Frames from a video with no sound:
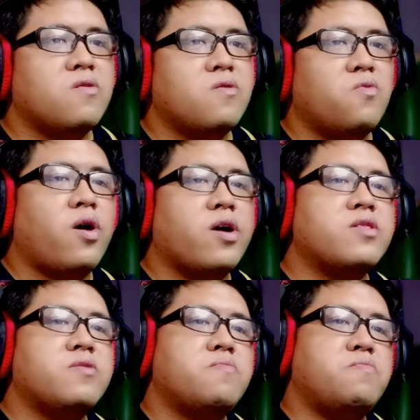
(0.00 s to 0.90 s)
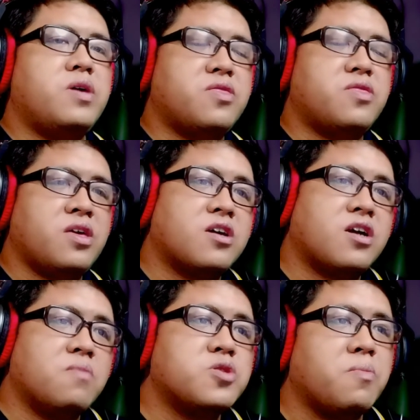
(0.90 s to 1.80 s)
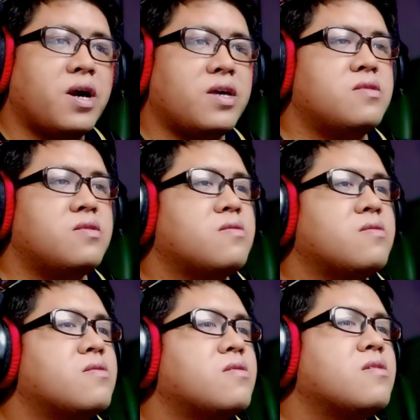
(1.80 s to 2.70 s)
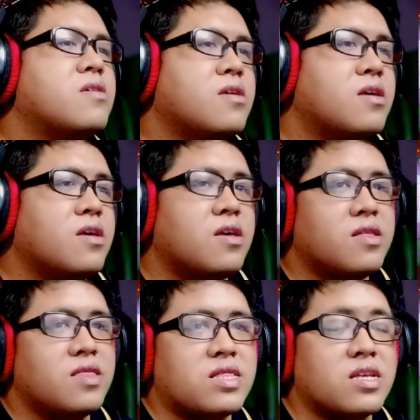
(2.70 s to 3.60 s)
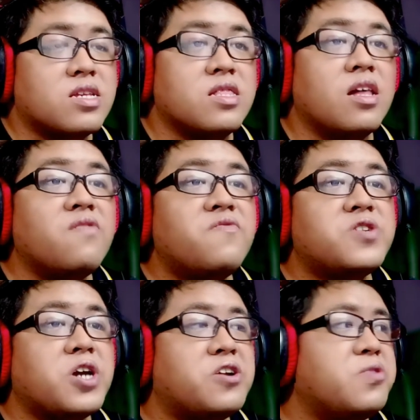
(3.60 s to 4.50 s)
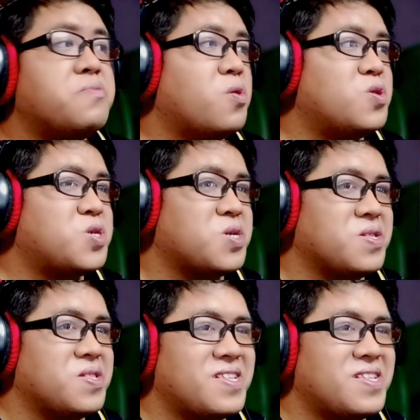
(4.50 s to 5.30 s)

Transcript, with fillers: one big thing comes to mind. That is love cherry motion